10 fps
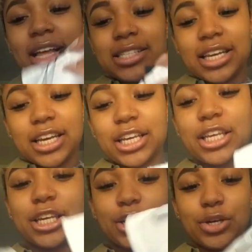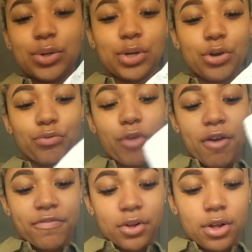It's like a cute
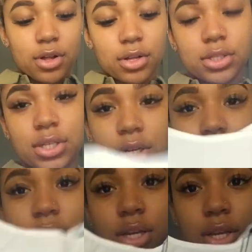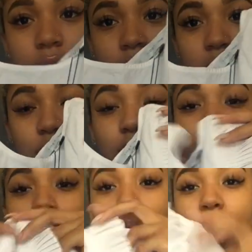ruffled
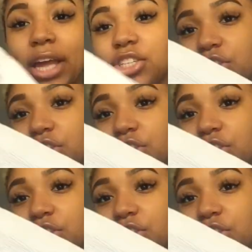white